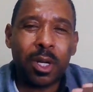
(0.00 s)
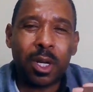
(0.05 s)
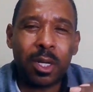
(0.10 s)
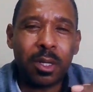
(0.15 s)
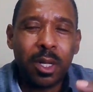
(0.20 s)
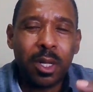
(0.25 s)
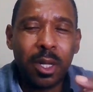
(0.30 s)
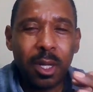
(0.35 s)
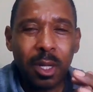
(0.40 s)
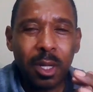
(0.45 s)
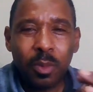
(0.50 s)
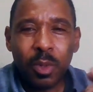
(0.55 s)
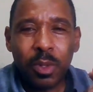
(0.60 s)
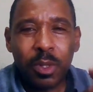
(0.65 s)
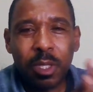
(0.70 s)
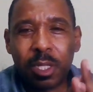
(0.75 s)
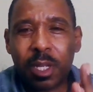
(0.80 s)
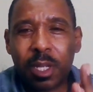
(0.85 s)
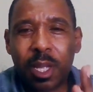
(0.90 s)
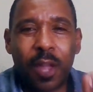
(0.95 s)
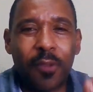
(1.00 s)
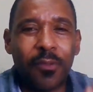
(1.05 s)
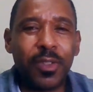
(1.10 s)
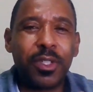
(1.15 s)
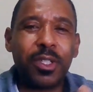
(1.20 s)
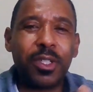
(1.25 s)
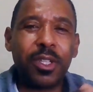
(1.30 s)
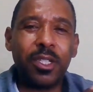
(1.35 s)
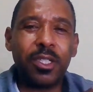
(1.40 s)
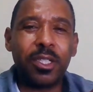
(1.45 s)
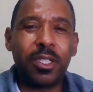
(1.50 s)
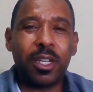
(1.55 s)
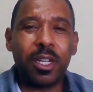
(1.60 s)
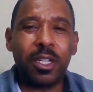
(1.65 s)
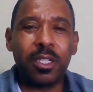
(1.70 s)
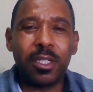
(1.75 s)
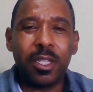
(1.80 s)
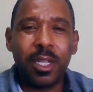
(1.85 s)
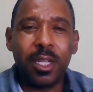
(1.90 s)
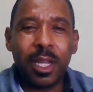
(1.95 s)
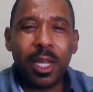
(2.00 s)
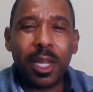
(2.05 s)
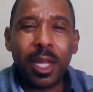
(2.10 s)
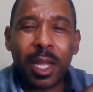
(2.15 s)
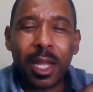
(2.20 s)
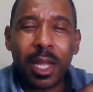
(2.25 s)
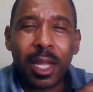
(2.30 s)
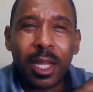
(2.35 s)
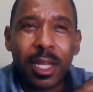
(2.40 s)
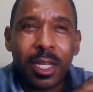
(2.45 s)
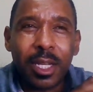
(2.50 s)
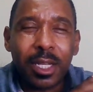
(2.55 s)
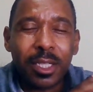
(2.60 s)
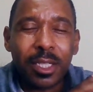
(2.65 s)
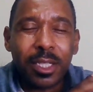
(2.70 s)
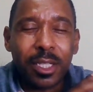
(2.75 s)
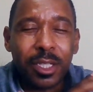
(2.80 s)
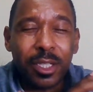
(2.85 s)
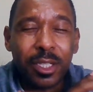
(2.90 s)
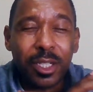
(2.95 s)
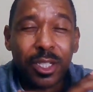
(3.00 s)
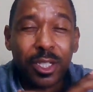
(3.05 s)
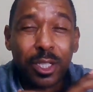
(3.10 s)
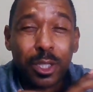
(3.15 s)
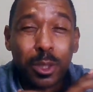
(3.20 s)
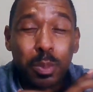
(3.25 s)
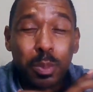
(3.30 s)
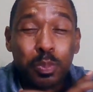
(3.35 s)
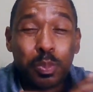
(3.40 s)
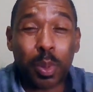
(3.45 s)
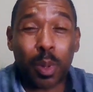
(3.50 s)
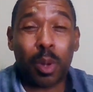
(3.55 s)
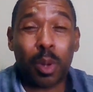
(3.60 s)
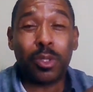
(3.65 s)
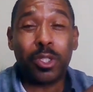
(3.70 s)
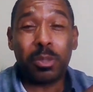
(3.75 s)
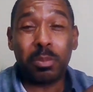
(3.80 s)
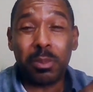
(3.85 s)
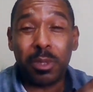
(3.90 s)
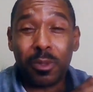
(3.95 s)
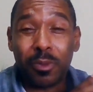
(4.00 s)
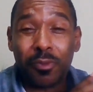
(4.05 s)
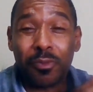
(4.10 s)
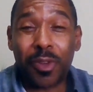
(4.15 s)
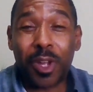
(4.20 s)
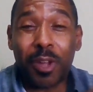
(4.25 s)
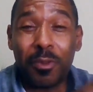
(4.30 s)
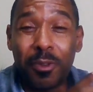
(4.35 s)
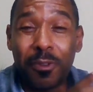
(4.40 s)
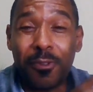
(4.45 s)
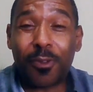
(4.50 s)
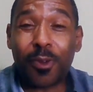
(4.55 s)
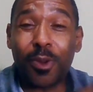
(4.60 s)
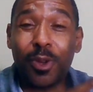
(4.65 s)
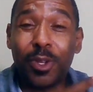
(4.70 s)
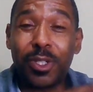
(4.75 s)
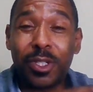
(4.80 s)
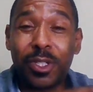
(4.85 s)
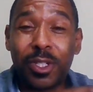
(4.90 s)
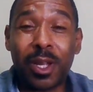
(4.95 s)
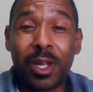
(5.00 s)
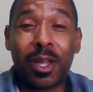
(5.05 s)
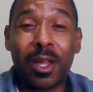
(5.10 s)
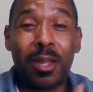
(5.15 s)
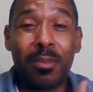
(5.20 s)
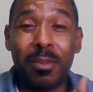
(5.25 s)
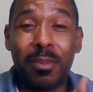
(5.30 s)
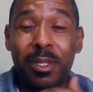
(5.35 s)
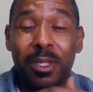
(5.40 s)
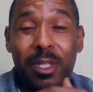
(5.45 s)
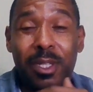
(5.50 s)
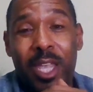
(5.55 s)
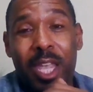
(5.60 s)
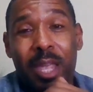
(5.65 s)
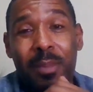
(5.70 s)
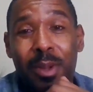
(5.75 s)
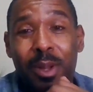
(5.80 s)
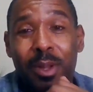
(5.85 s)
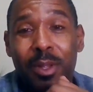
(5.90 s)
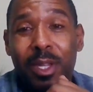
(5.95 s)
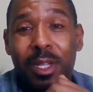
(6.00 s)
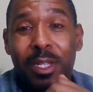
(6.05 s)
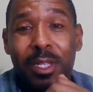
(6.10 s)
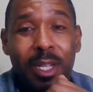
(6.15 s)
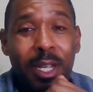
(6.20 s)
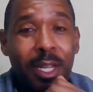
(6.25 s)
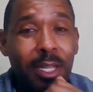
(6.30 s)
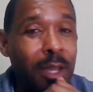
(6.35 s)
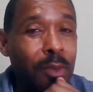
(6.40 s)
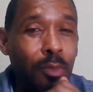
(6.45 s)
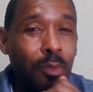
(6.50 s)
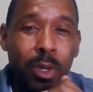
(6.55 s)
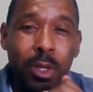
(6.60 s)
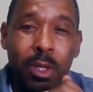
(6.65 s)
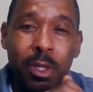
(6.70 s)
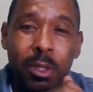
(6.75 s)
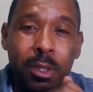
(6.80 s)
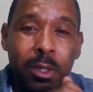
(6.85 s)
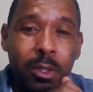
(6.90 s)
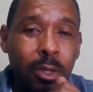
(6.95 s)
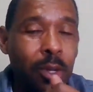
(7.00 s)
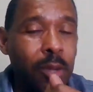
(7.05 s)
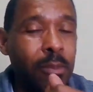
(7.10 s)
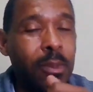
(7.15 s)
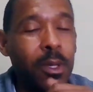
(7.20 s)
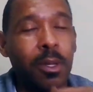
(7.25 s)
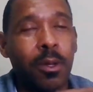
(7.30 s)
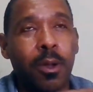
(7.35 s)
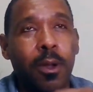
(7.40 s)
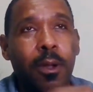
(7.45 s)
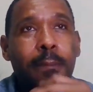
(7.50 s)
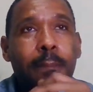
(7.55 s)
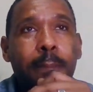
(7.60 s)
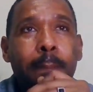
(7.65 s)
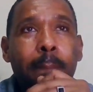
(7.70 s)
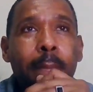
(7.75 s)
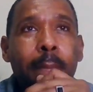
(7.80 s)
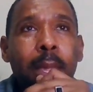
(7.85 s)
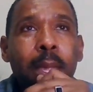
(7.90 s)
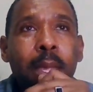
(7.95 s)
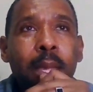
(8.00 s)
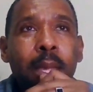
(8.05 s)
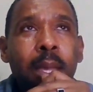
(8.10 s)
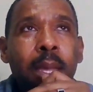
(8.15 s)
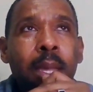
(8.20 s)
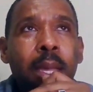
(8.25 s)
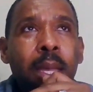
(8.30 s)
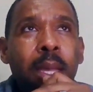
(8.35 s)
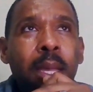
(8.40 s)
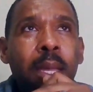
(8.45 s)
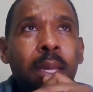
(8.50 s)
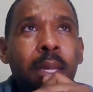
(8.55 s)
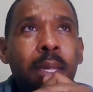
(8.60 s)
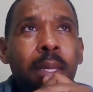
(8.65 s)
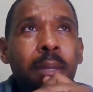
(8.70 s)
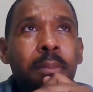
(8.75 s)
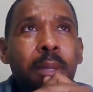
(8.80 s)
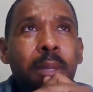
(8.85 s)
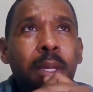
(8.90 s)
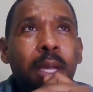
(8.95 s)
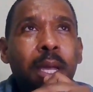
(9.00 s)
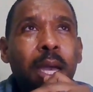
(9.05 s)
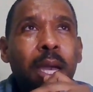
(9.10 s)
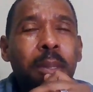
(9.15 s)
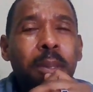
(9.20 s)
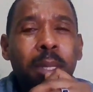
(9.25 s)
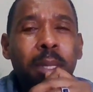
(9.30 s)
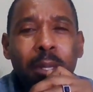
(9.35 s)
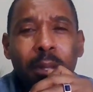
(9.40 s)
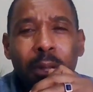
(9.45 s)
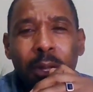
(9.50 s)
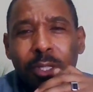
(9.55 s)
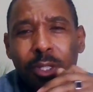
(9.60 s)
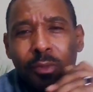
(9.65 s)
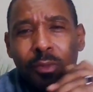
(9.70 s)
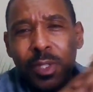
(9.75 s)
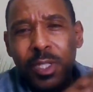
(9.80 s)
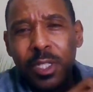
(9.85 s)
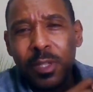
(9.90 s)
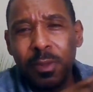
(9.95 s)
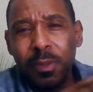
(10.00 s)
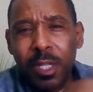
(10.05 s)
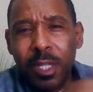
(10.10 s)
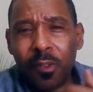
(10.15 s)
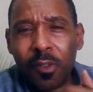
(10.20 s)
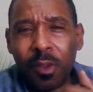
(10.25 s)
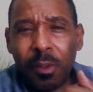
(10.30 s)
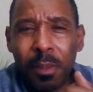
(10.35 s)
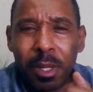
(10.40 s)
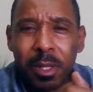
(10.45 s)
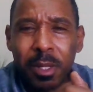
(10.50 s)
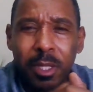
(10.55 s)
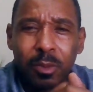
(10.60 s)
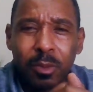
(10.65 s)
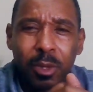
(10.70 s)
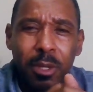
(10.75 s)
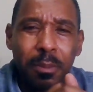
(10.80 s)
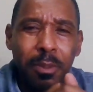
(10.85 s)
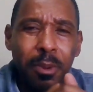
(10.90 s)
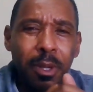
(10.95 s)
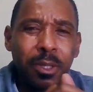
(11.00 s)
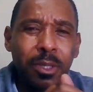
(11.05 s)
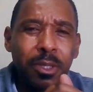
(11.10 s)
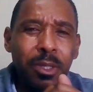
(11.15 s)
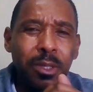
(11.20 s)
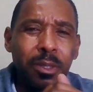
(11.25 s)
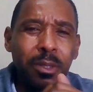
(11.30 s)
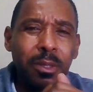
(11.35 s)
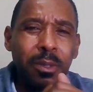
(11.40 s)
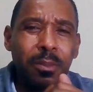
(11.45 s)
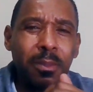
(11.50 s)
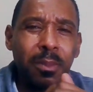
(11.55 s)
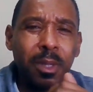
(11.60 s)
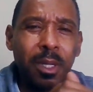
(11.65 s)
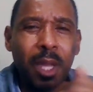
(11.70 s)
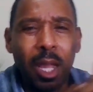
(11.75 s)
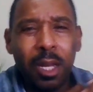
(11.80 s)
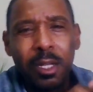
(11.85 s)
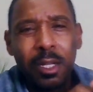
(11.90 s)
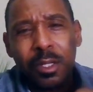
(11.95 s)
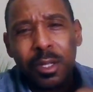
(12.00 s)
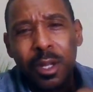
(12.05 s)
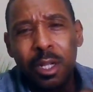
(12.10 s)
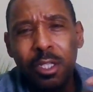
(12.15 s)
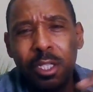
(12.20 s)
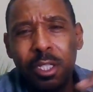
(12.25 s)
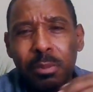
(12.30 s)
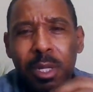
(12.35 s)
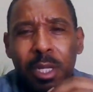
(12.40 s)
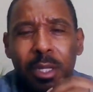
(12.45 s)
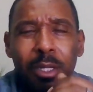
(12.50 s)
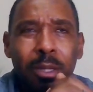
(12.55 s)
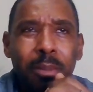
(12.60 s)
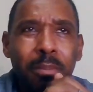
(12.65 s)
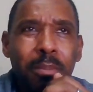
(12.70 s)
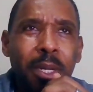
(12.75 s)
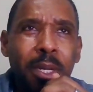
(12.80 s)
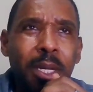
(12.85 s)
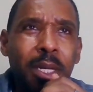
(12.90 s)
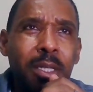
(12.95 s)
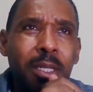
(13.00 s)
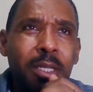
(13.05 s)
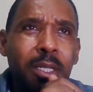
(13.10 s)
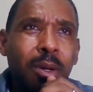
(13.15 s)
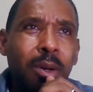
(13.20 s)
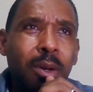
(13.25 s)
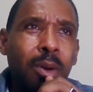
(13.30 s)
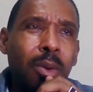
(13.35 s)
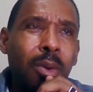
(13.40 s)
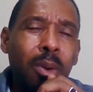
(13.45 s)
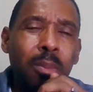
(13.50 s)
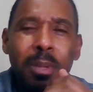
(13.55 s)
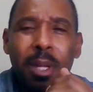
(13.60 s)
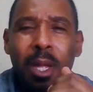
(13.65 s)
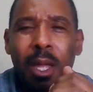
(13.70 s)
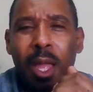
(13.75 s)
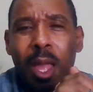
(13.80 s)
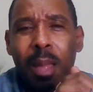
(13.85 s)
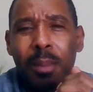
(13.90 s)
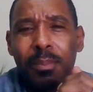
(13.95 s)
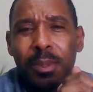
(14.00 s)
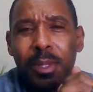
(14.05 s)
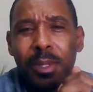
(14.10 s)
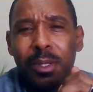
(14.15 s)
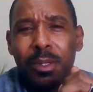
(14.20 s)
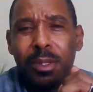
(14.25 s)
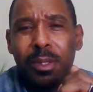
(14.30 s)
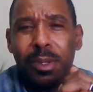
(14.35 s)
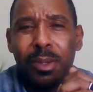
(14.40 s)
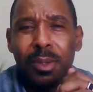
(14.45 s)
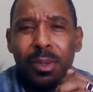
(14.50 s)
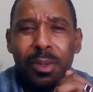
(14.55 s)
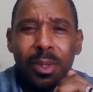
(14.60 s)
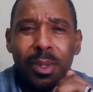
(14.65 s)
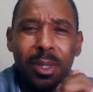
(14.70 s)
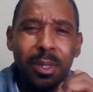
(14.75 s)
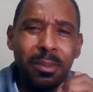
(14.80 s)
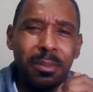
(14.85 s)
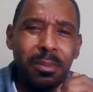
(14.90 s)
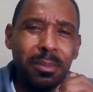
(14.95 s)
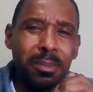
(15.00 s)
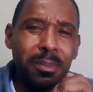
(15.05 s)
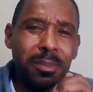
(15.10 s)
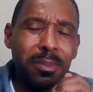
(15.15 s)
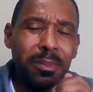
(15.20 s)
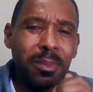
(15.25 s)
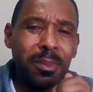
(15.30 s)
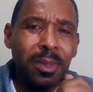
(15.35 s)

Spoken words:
on with this conversation, because she just spoke to me the very first time and it came out like that, and that really turned me off. And I think I also received another message where the person kind of talked to me a little bit and said, "Oh, I'm not happy," and